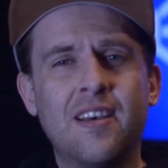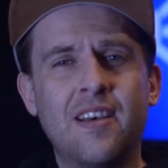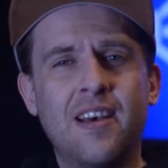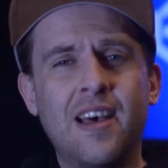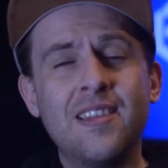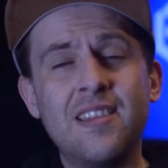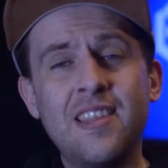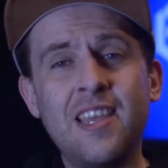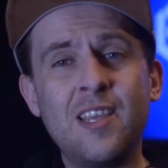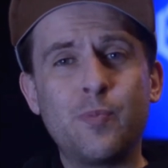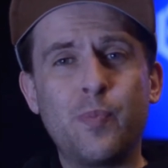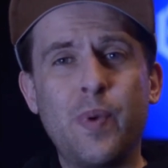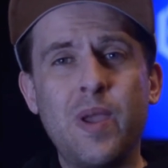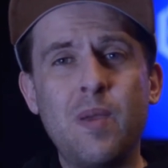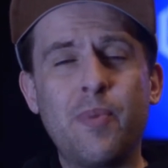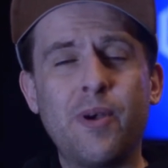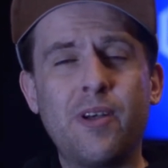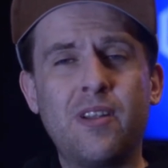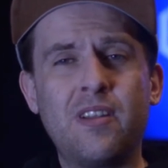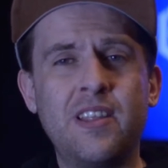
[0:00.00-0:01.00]
and these
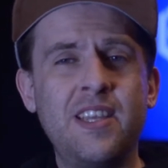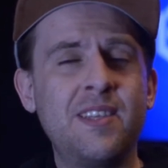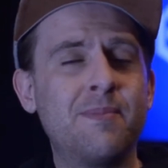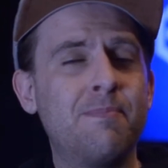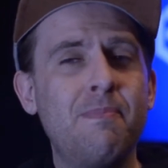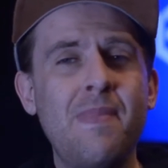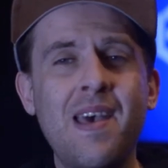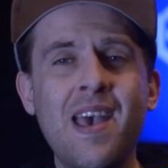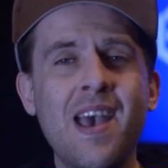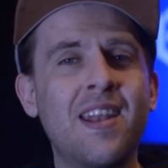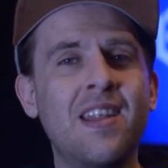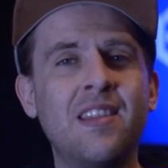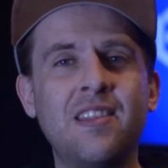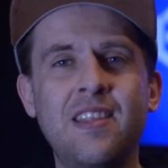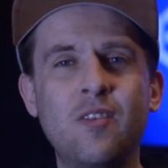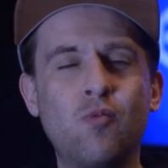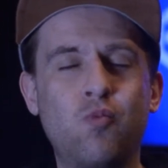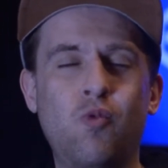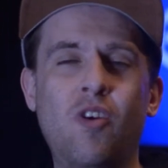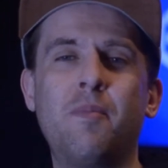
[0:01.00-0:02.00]
people, these men and
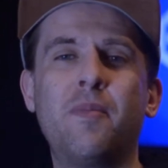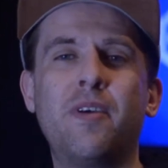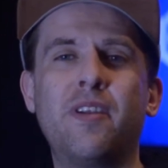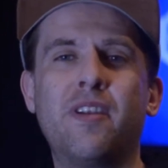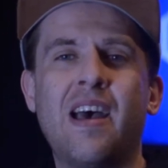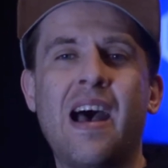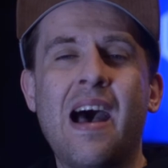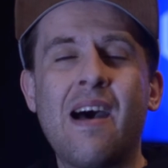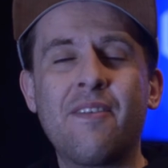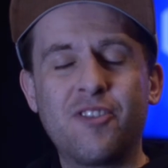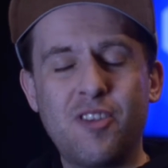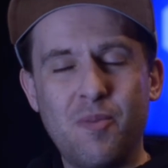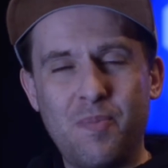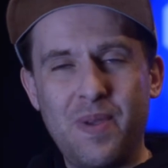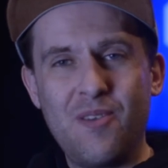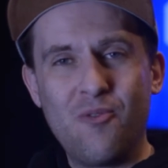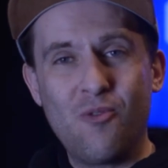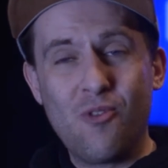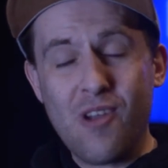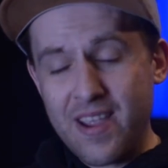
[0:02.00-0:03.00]
these women, have to
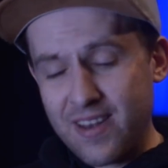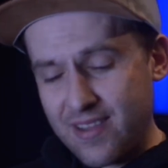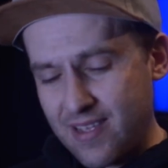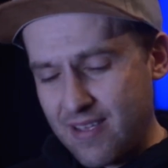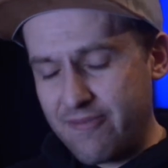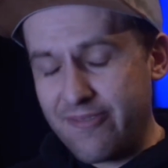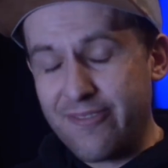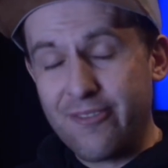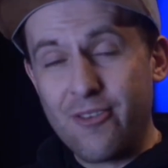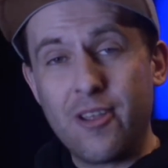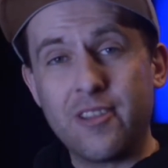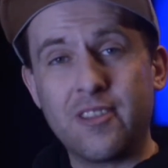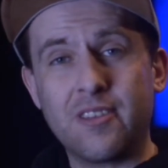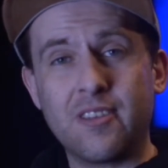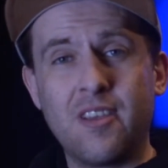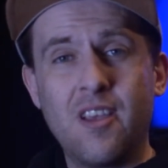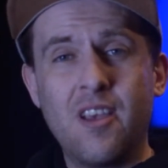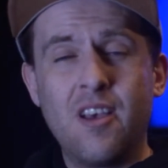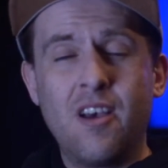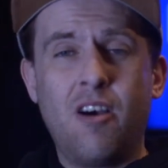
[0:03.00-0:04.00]
be right in front
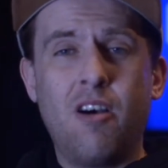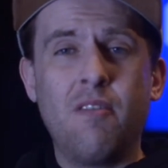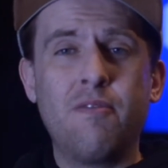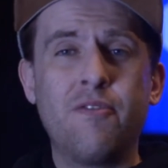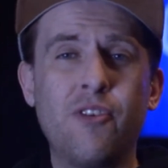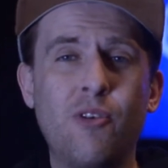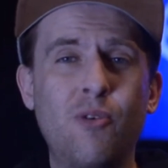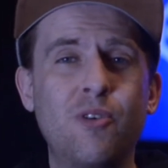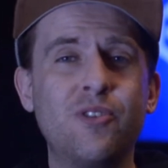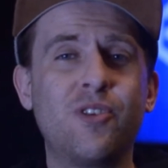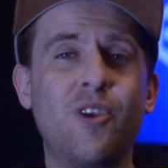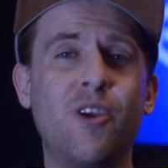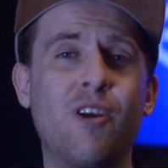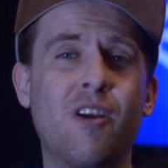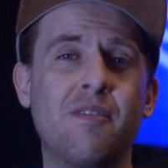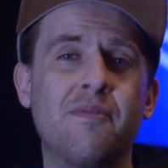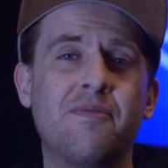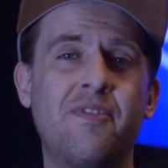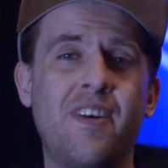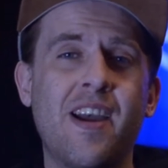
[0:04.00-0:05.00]
of those who are
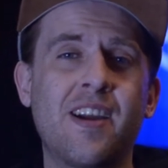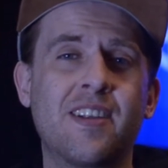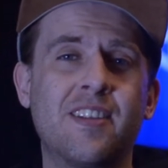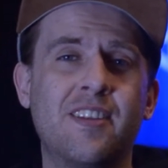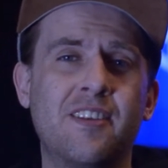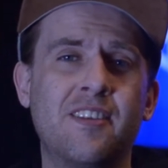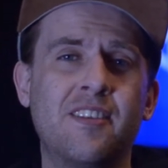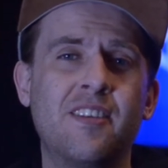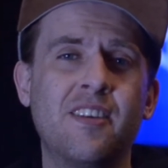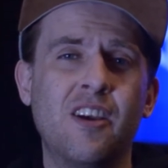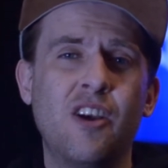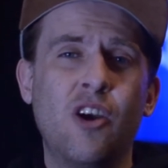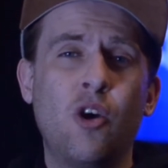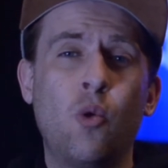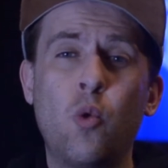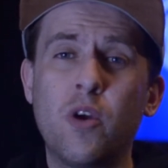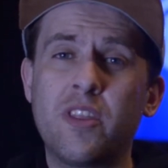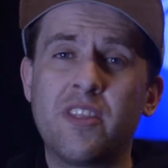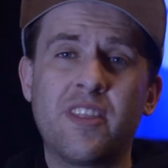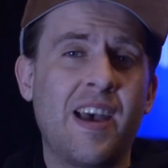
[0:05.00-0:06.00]
infected
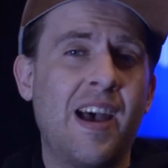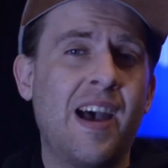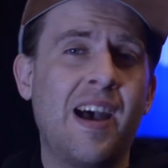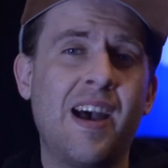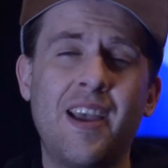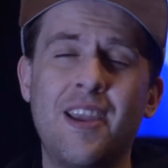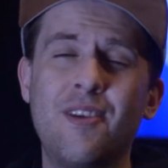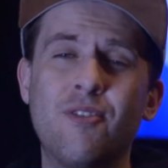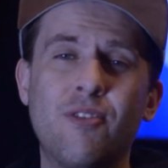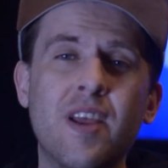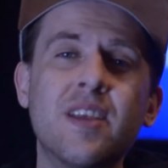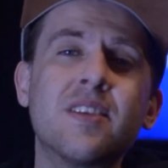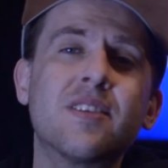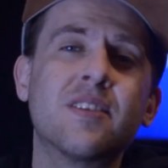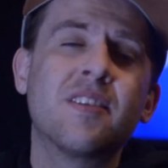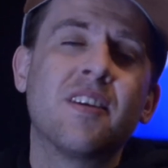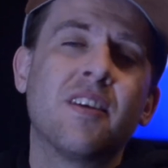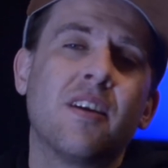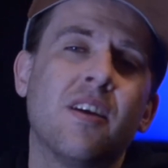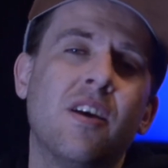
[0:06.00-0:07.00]
with the high risk
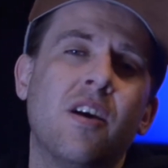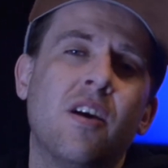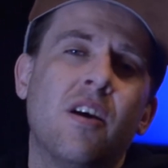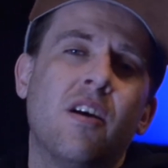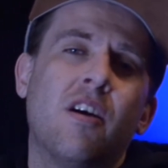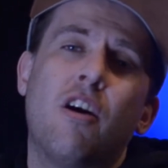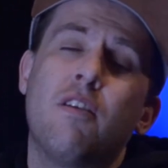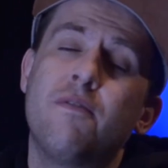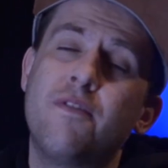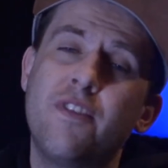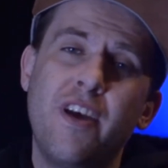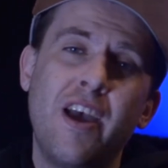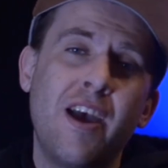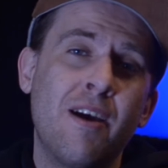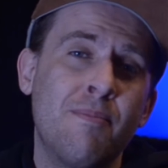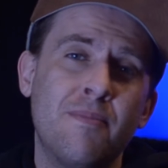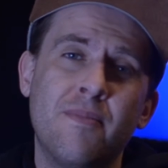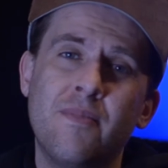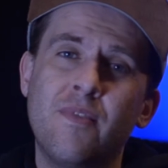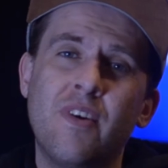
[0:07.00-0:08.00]
of
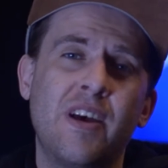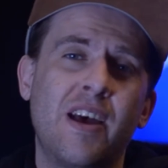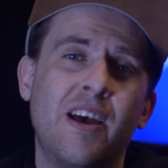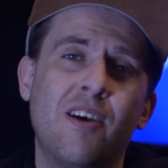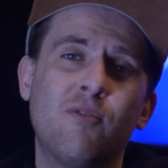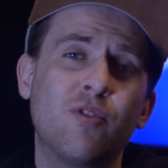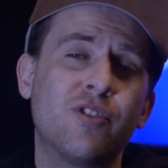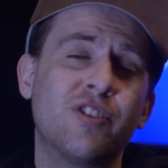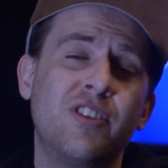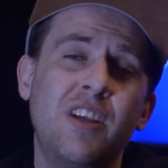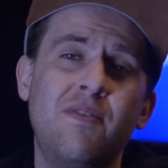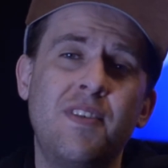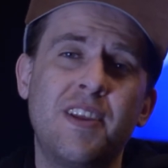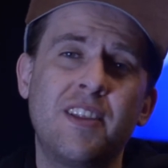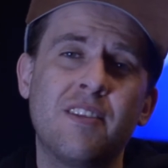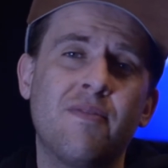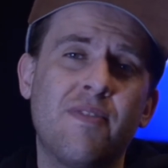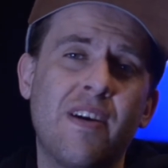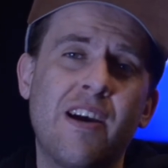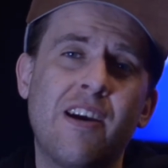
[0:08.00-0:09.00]
them receiving
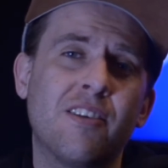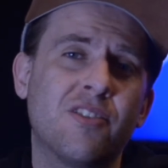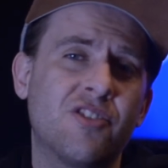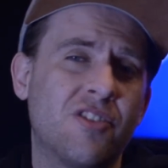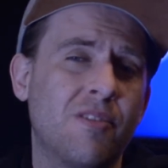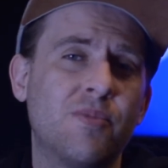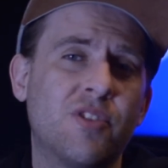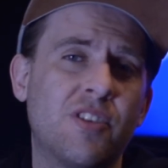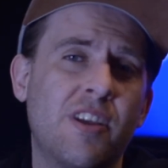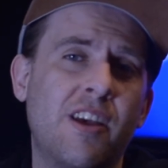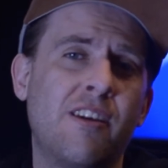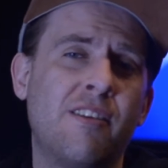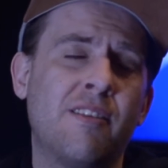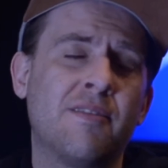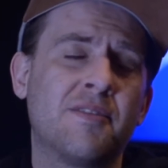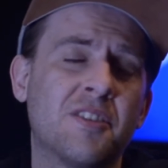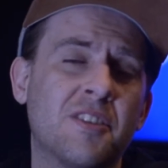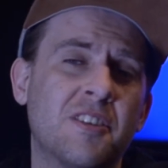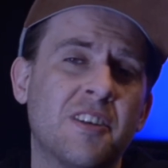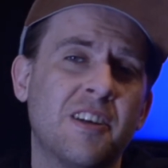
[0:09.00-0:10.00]
the virus
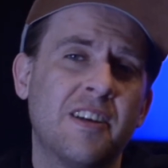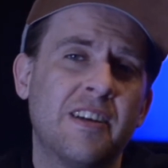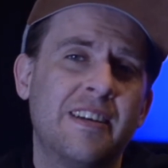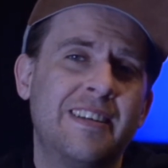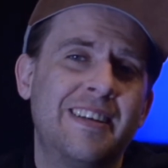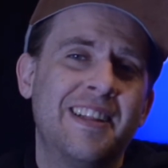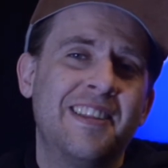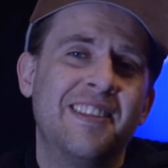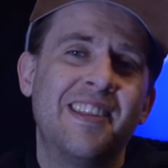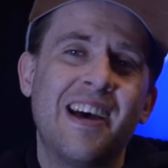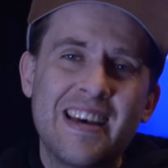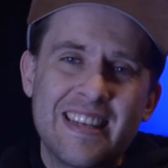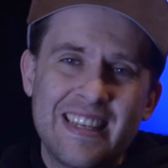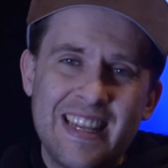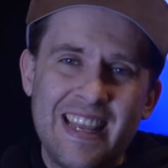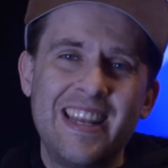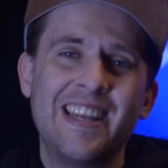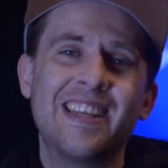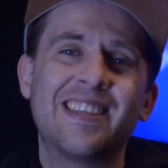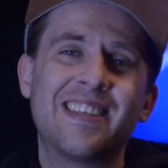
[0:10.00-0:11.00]
themselves. That
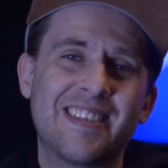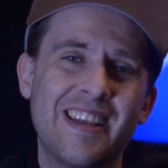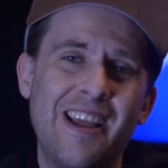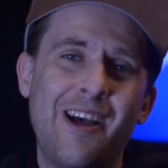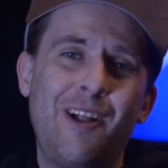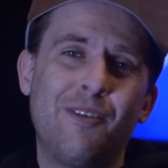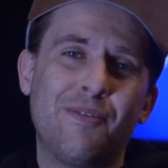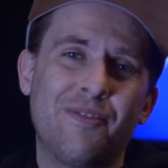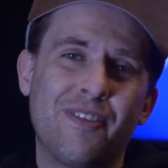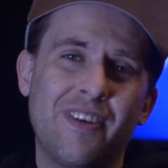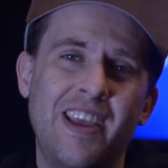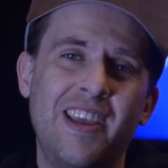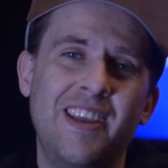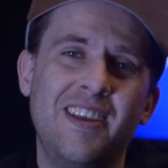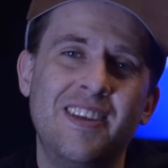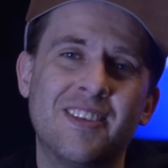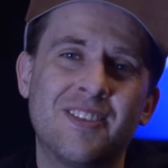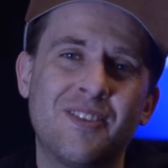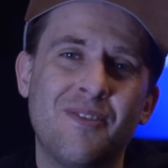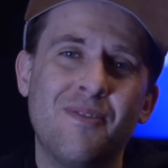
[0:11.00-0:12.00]
in itself
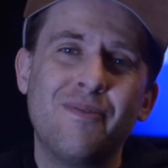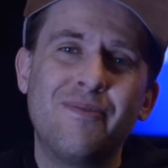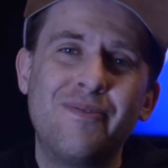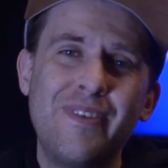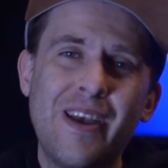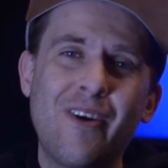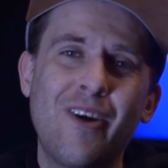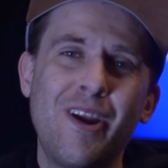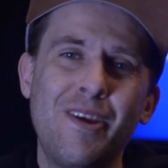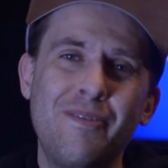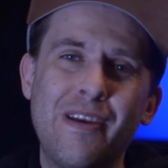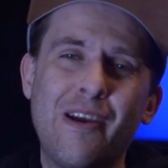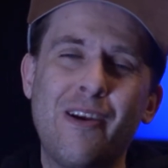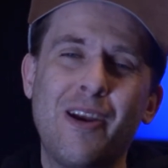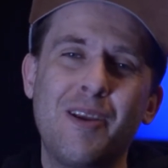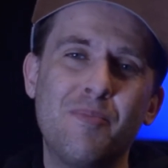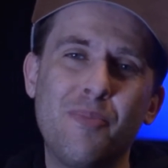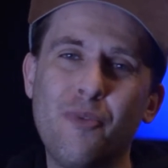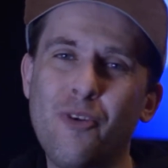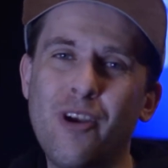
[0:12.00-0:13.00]
is very,
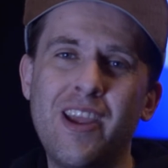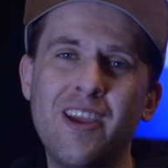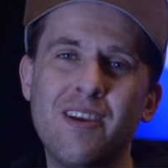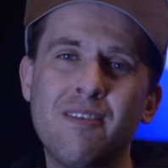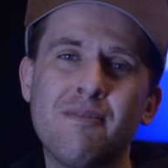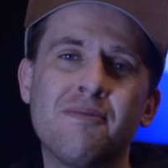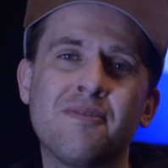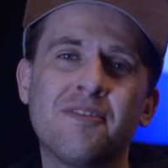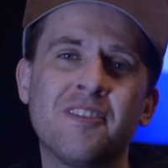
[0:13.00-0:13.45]
very brave.